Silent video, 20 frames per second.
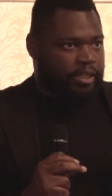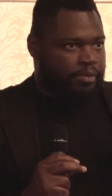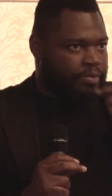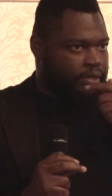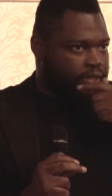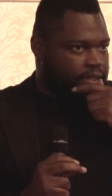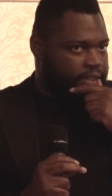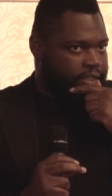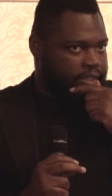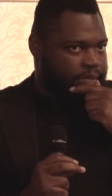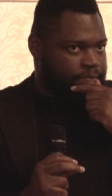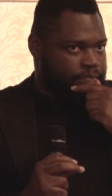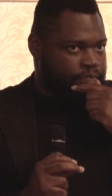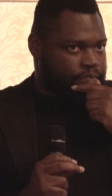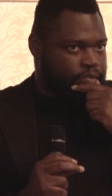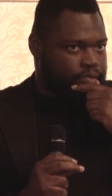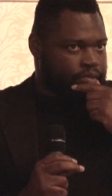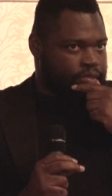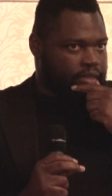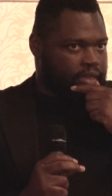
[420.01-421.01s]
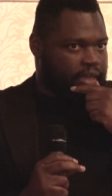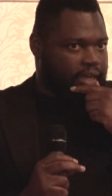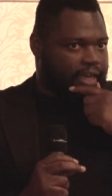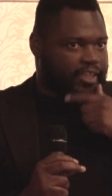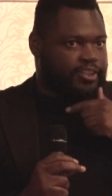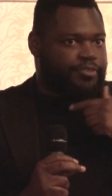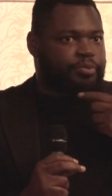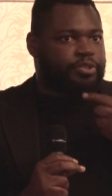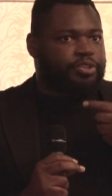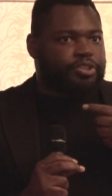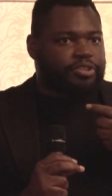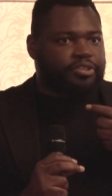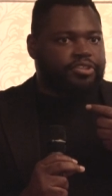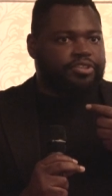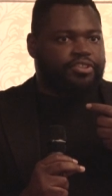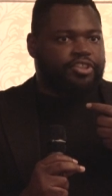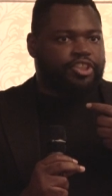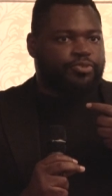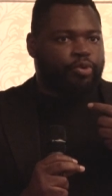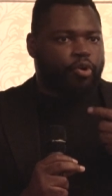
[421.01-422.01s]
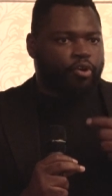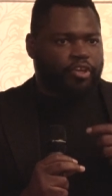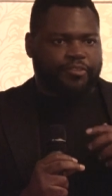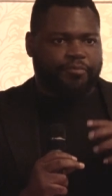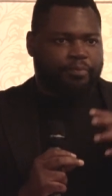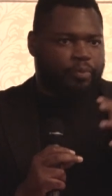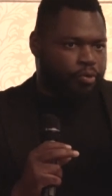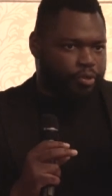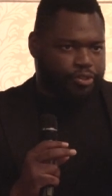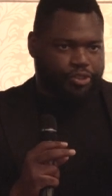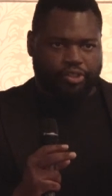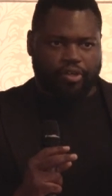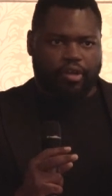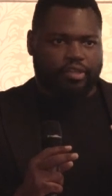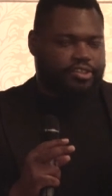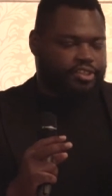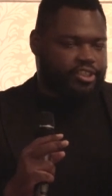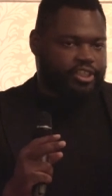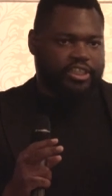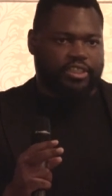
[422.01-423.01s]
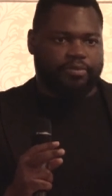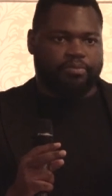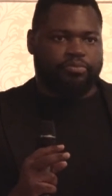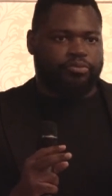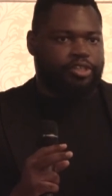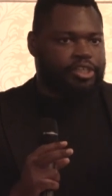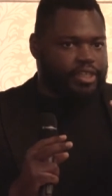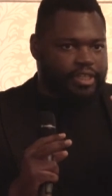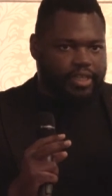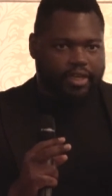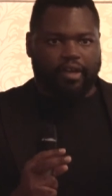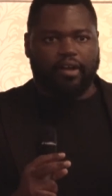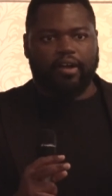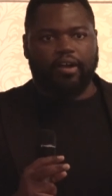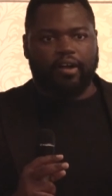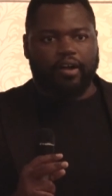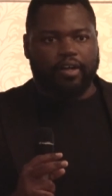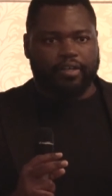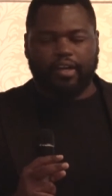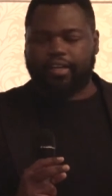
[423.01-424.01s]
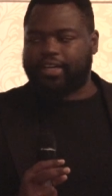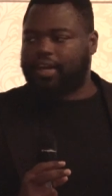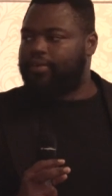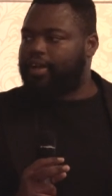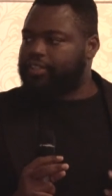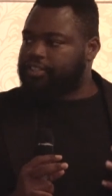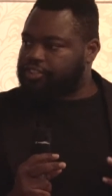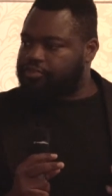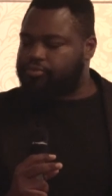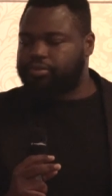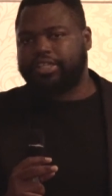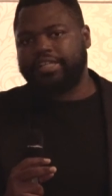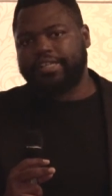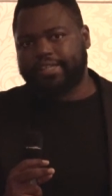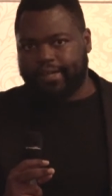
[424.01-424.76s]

But um, as producers, we always push our team really hard, our directors really